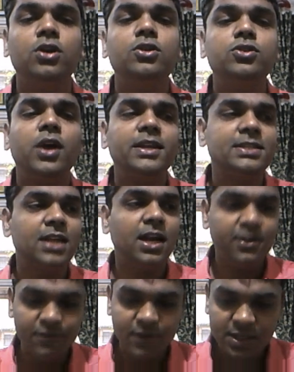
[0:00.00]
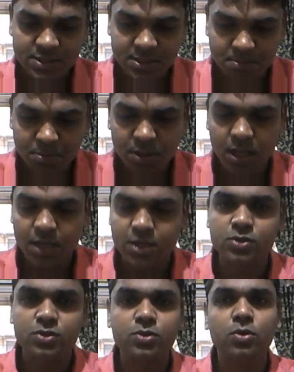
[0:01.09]
So I start very simple. I
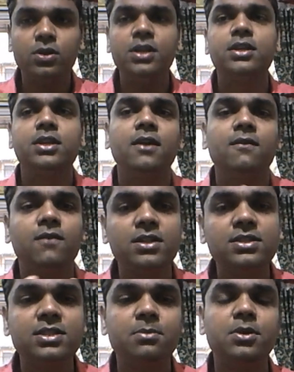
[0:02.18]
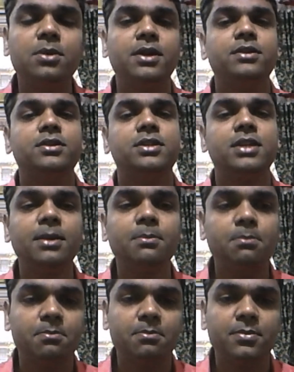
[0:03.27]
used to only take one symptom at a time,
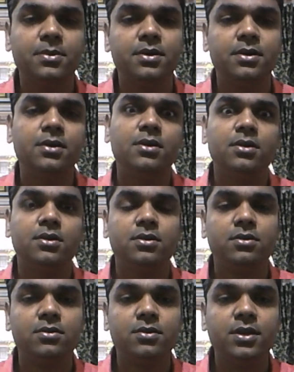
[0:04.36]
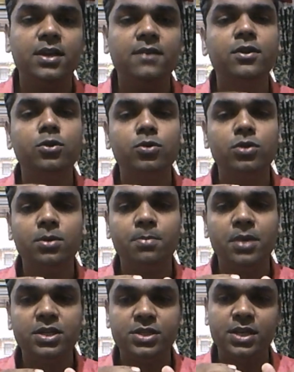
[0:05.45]
even though the
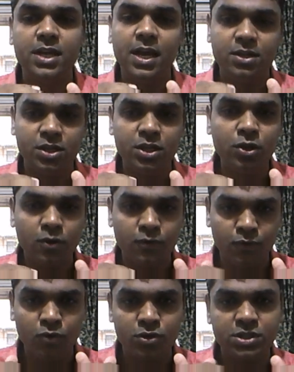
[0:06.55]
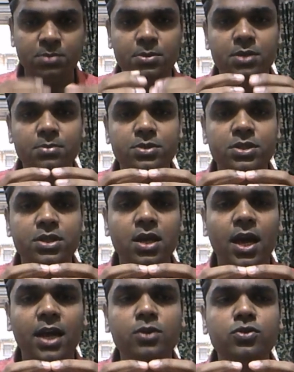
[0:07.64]
patient had 3 or 4 symptoms.
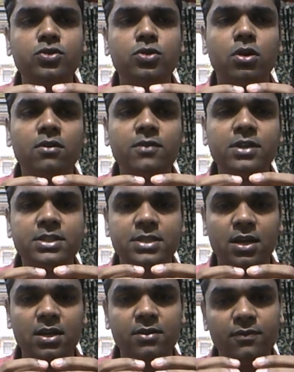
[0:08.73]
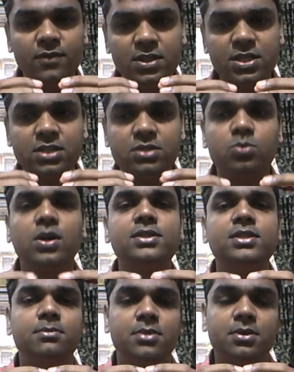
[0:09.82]
I used to always start with just one
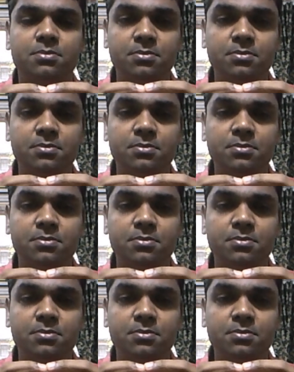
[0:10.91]
symptom